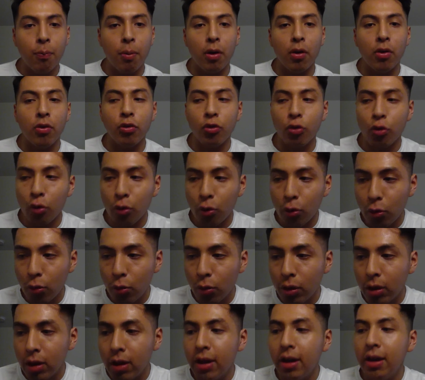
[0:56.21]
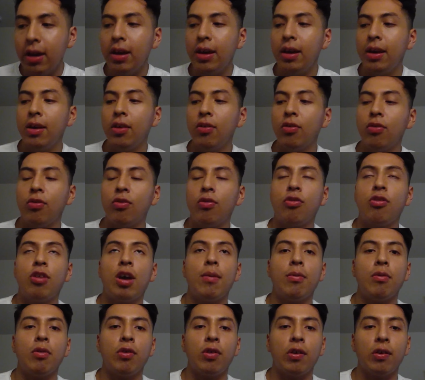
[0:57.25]
Part 2 is
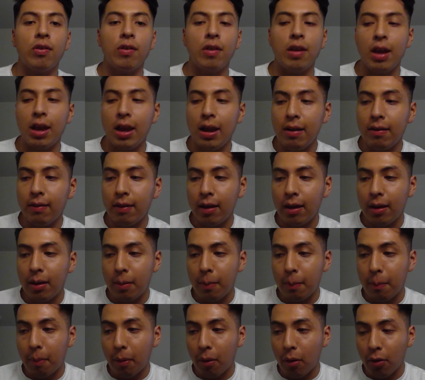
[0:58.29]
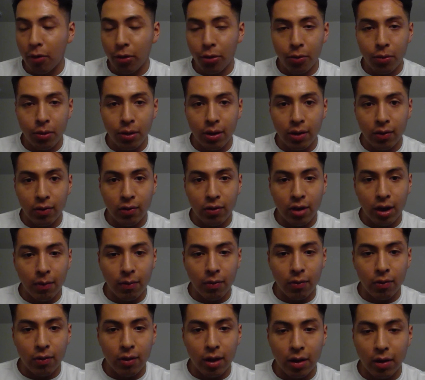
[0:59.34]
chapter 6 and 8, and part 3 is
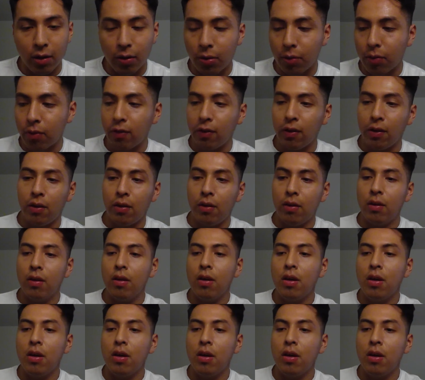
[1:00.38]
chapters 9 and 13.